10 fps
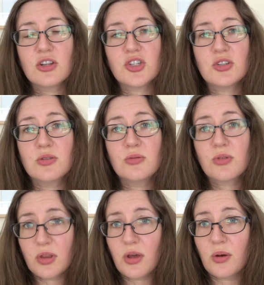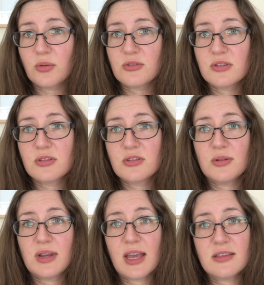to close.
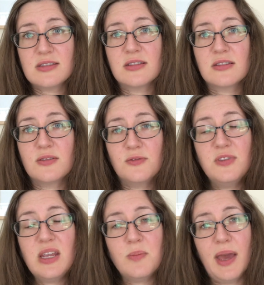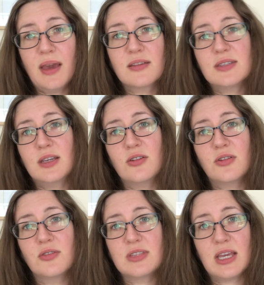So it has this feedback
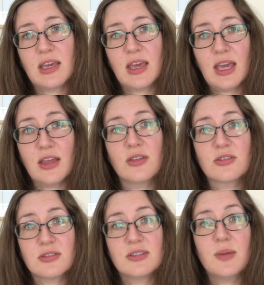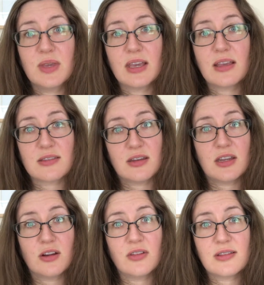signal saying, hey, there's stomach acid in
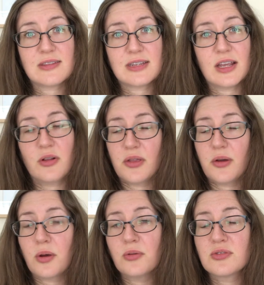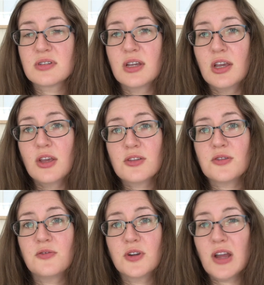here, let's stay closed. So
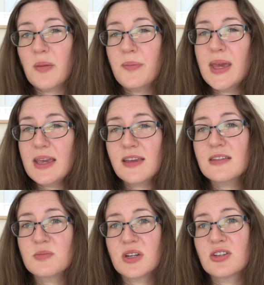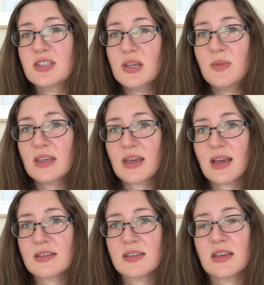if you're not making as much stomach
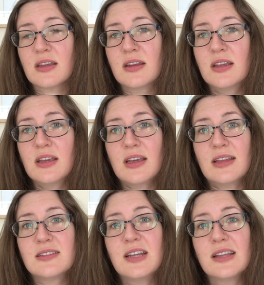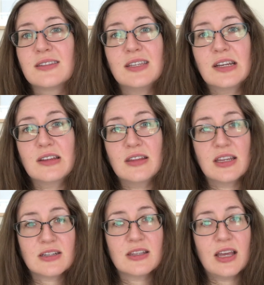acid, it's not
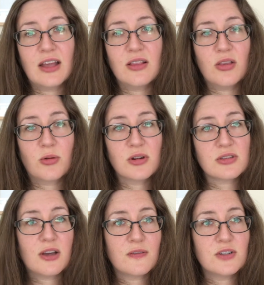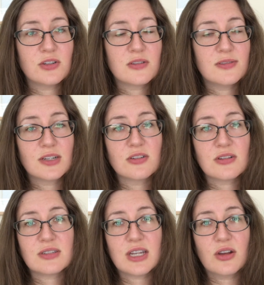signaling to that lower esophageal sphincter
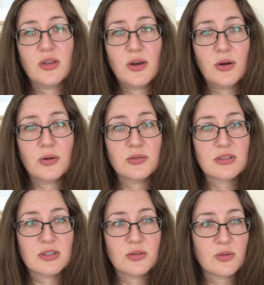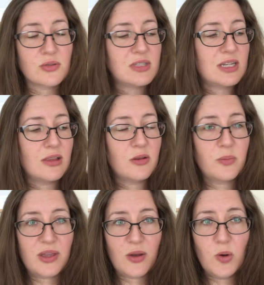to stay closed, so it'll stay a little
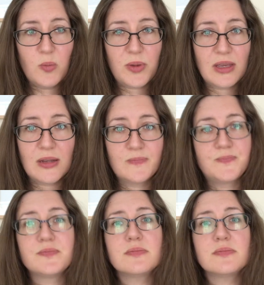bit open.